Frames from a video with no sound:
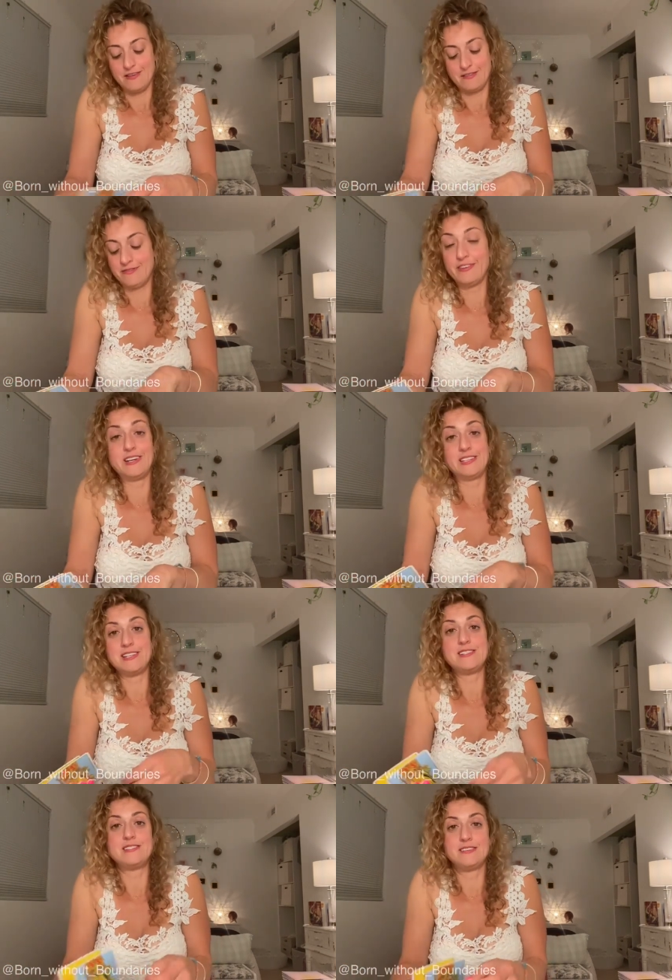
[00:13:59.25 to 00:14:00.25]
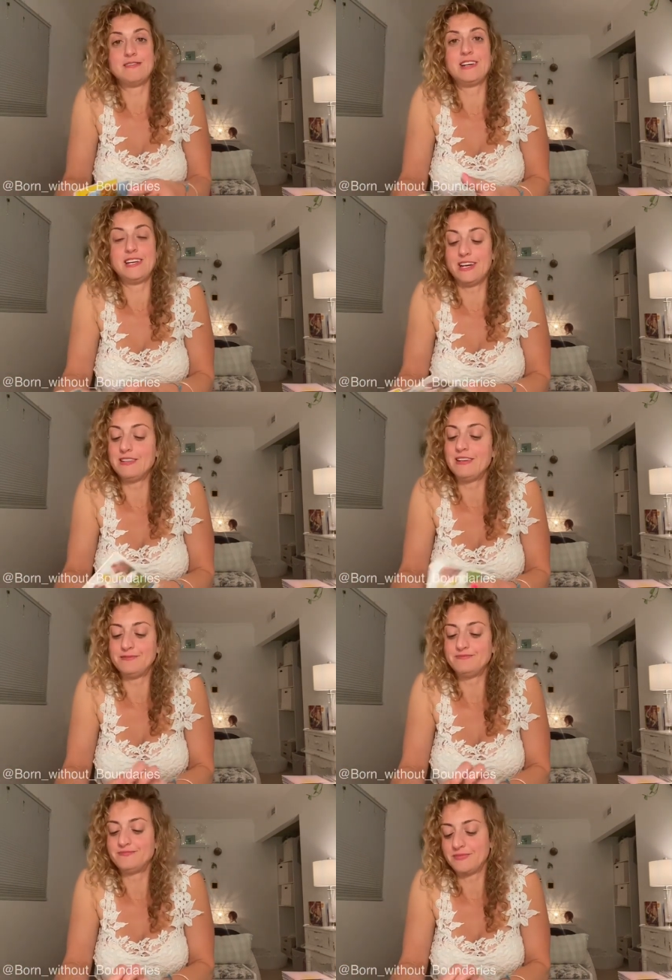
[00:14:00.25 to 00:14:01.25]
Fuck that shit, right? I
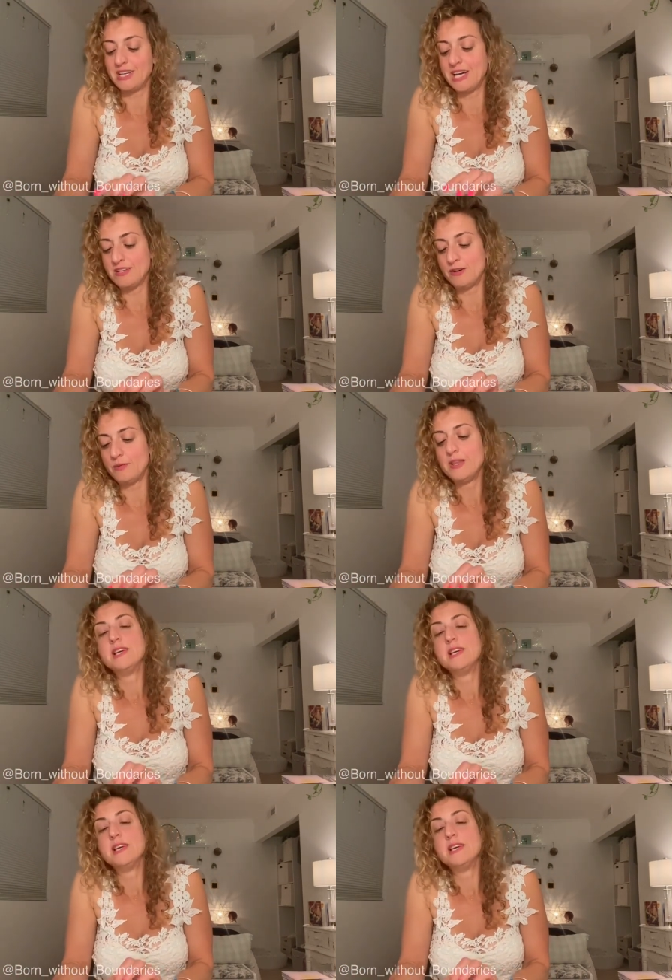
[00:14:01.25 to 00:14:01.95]
know, I know.